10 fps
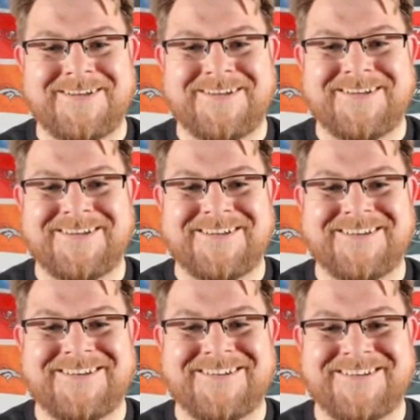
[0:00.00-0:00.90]

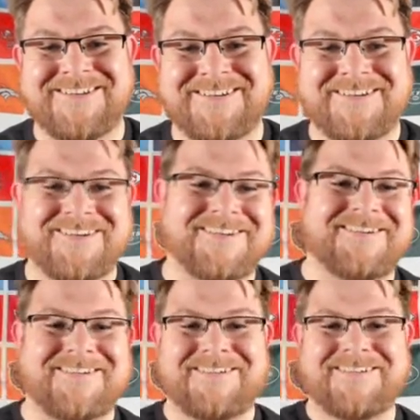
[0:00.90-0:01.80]

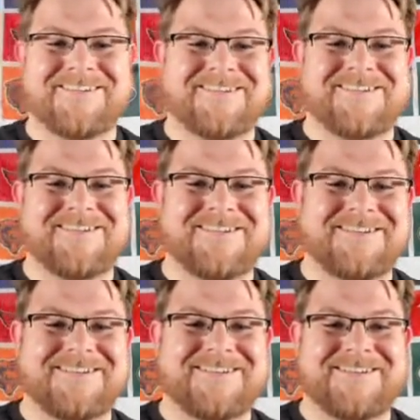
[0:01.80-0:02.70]

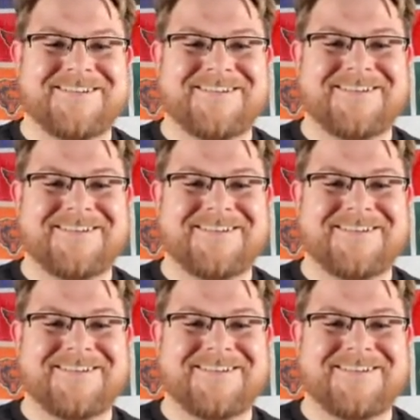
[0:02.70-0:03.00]
No words are spoken by the person on screen.